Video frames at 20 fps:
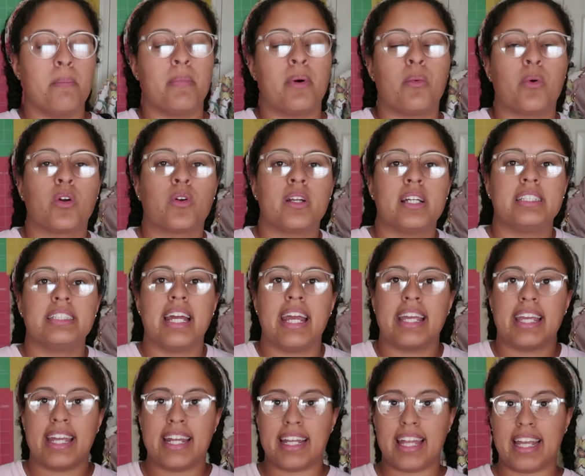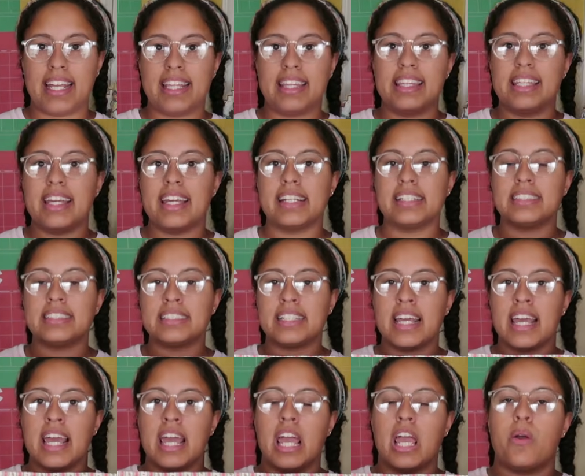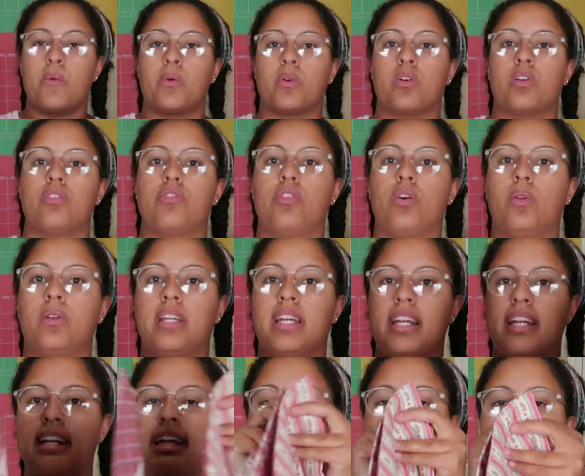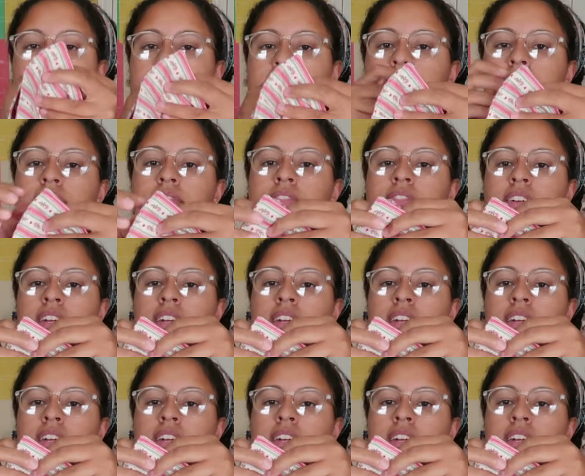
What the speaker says: but we're going to take it like this and we're going to fold it in half,